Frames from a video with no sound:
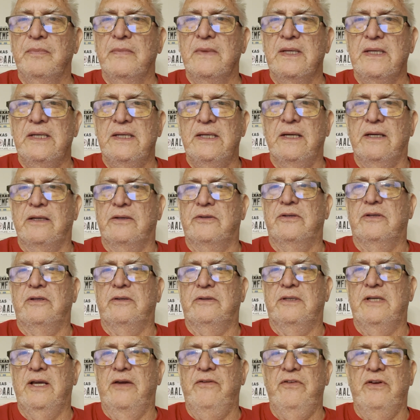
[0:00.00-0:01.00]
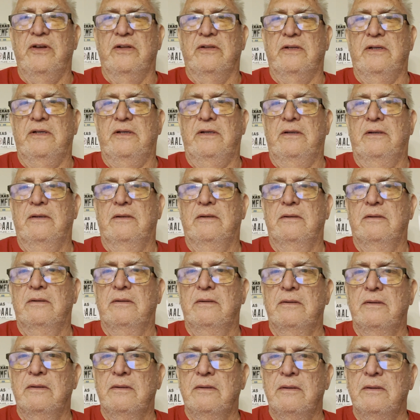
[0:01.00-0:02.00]
Yes, definitely.
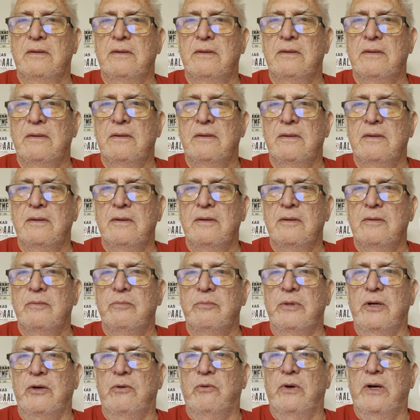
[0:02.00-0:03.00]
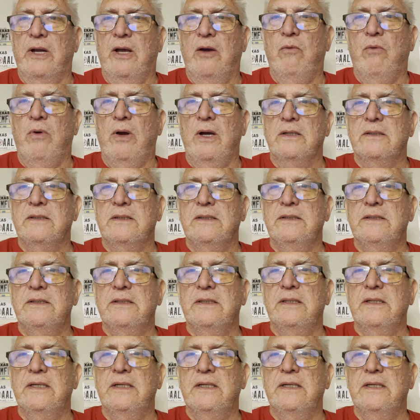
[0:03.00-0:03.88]
But when I walked into the